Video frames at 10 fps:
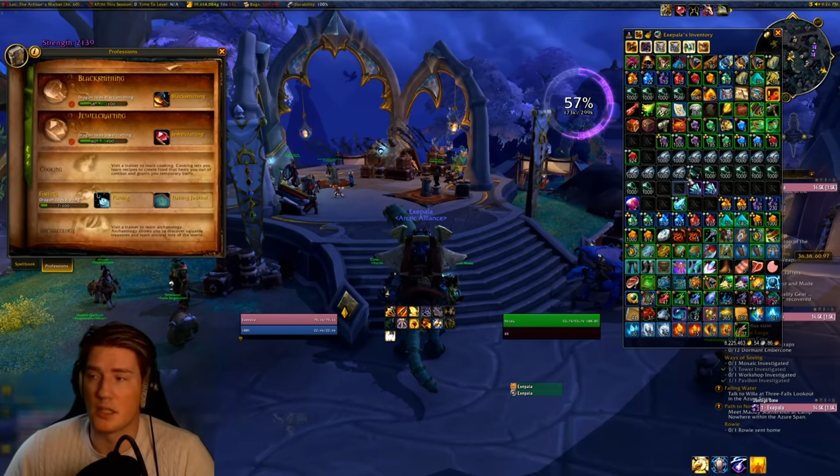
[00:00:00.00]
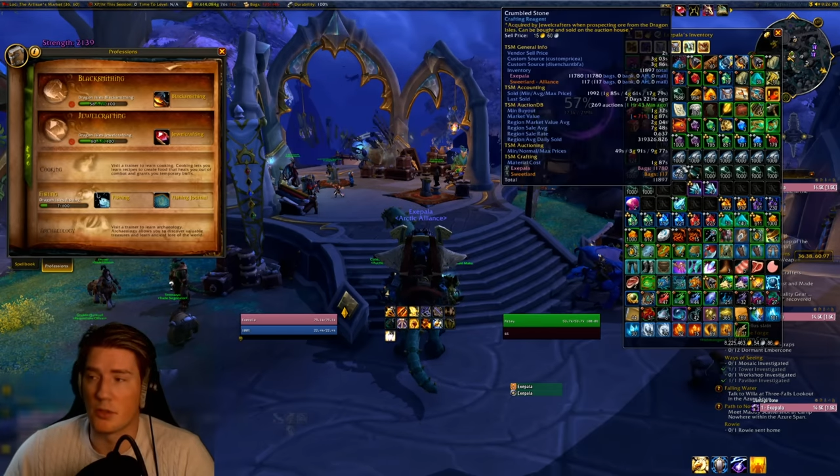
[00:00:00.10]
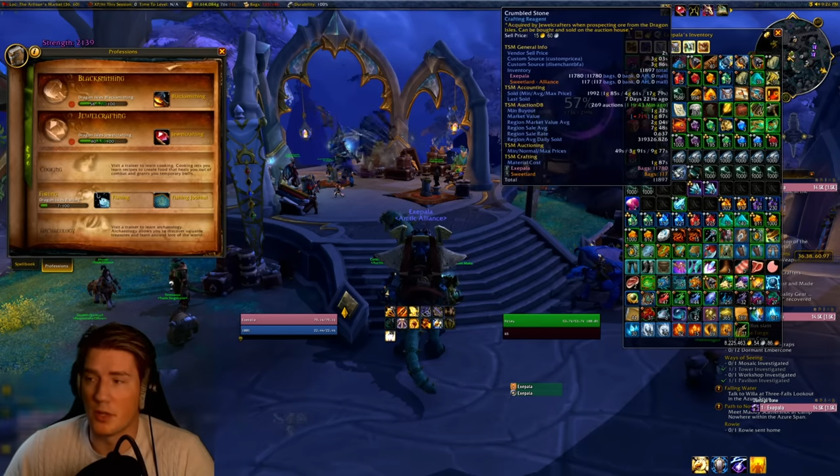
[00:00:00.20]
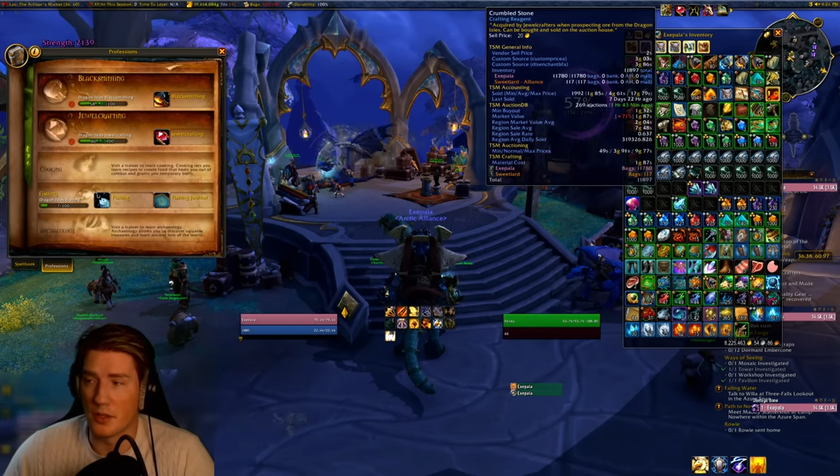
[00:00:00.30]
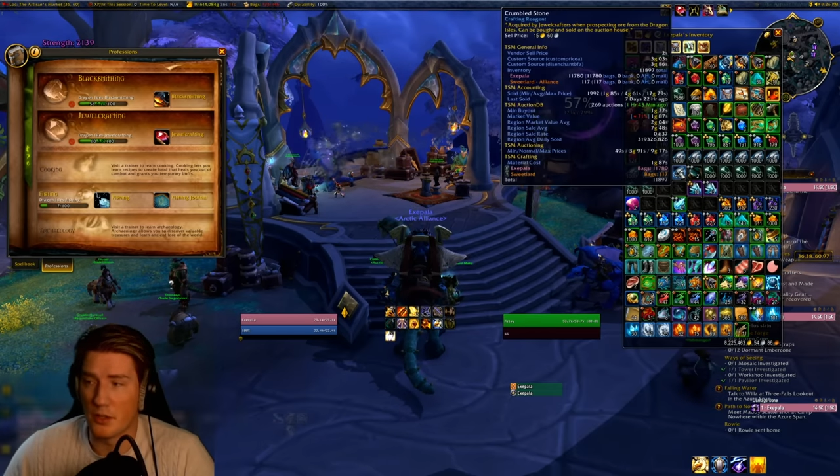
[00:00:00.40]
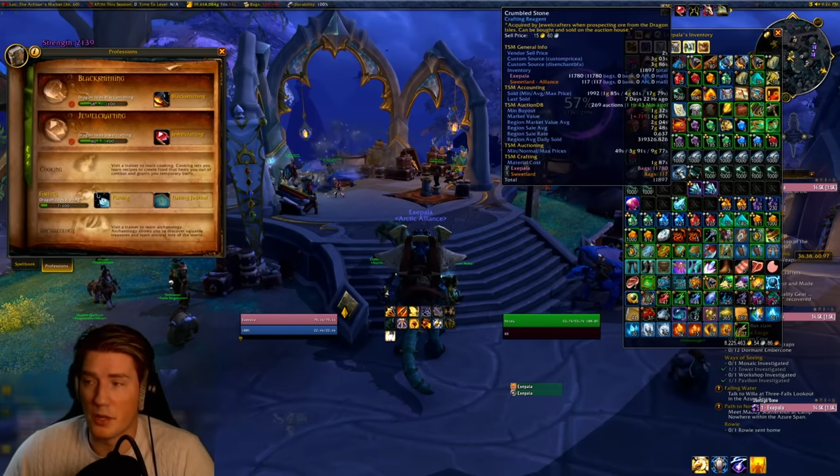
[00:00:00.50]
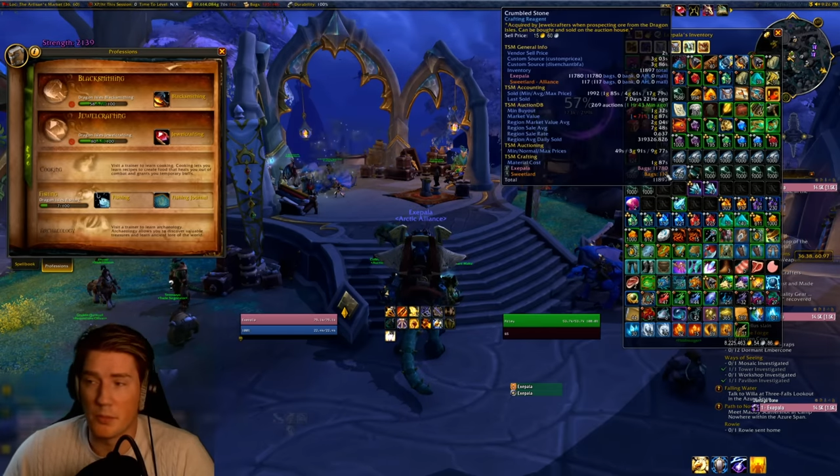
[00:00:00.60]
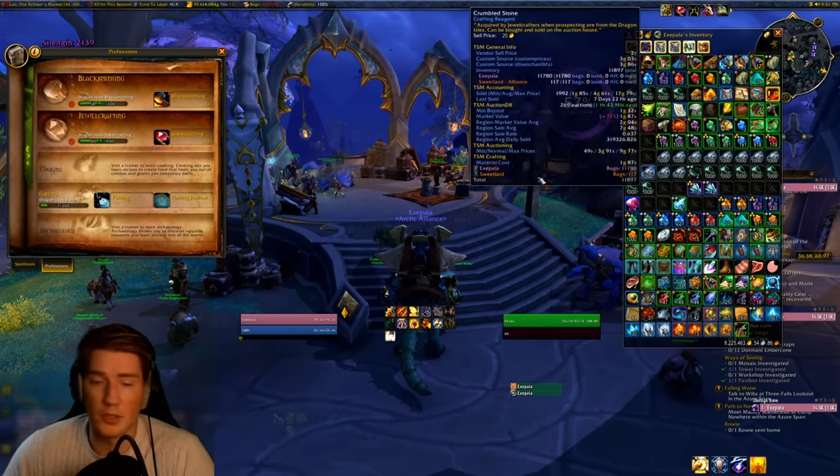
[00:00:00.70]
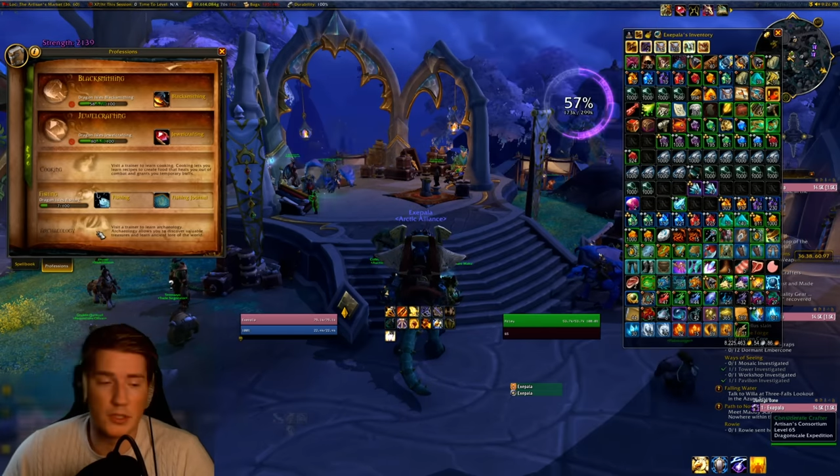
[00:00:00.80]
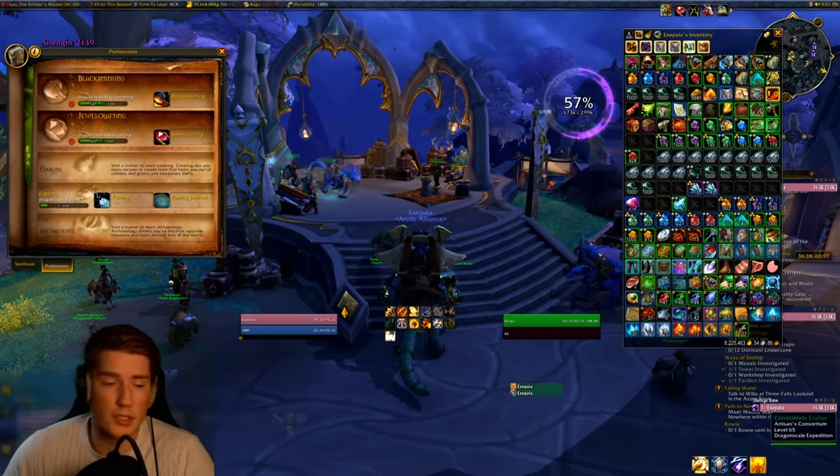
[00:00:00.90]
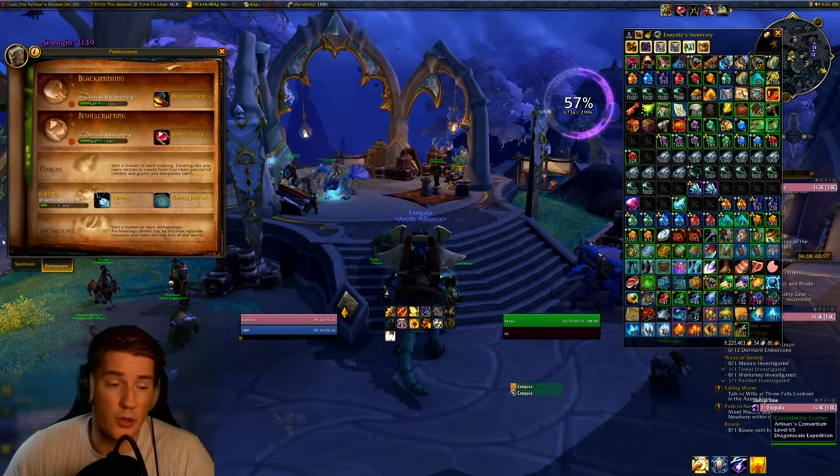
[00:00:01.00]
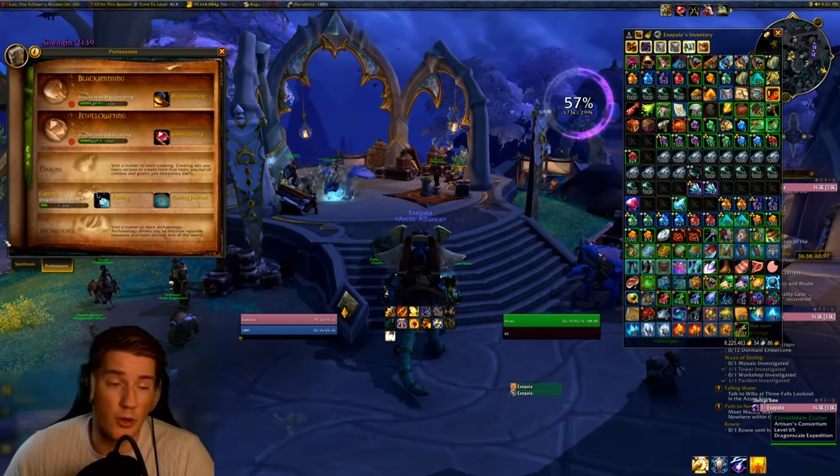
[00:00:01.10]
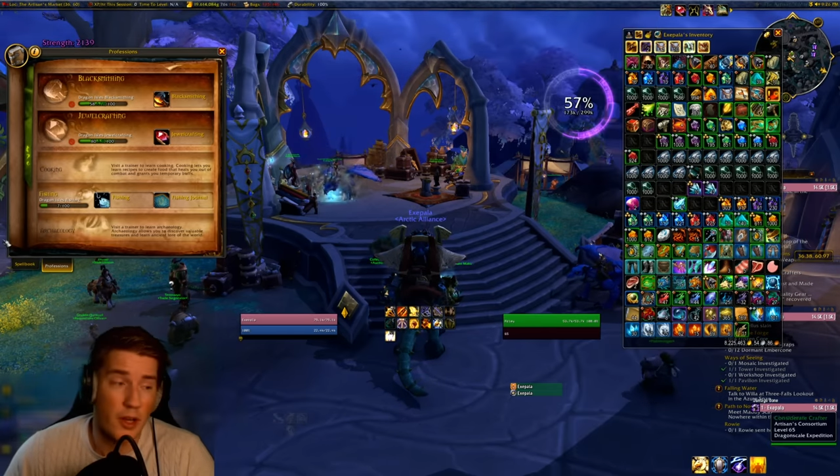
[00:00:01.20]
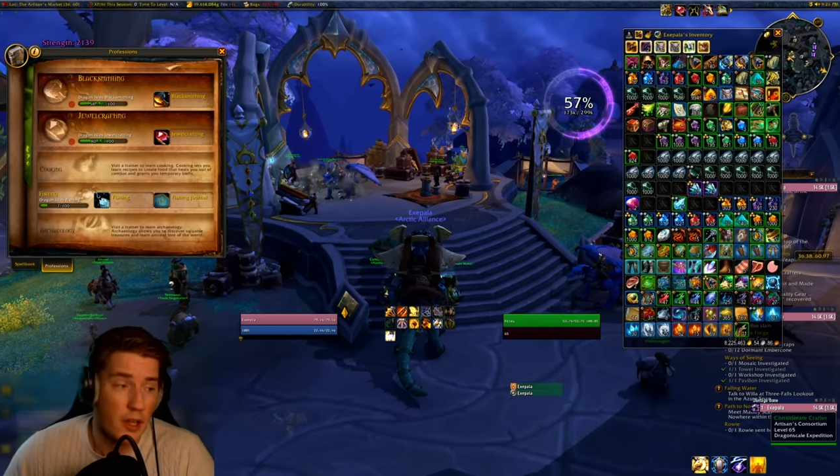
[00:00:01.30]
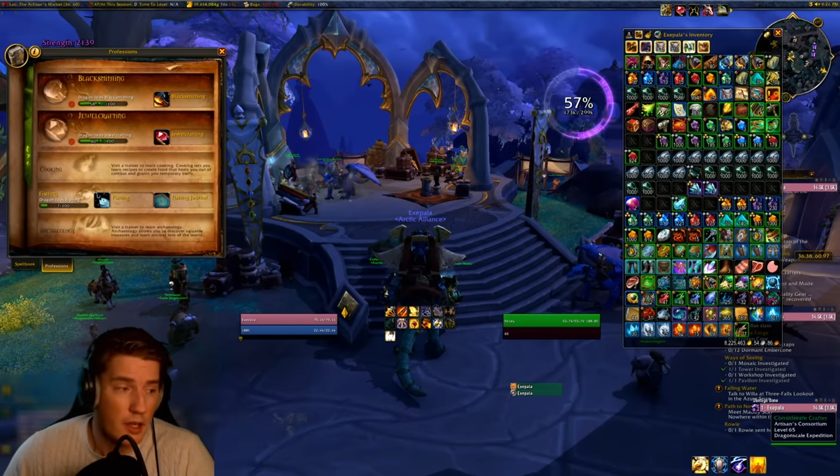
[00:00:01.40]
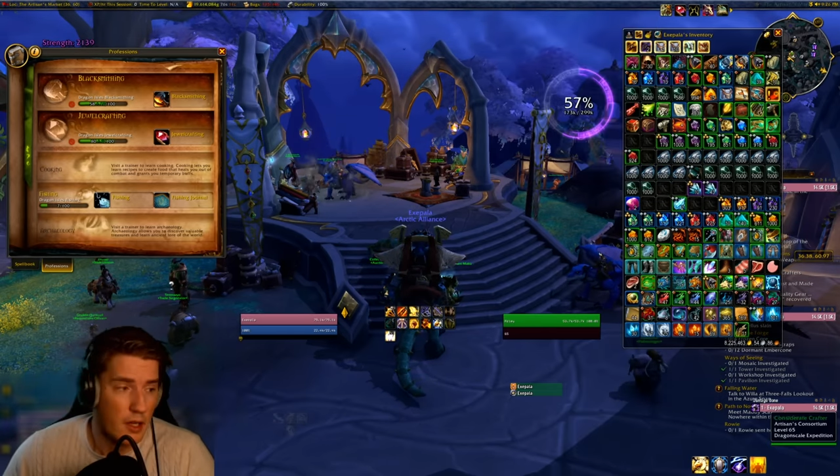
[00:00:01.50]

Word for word: including the crumbled stone,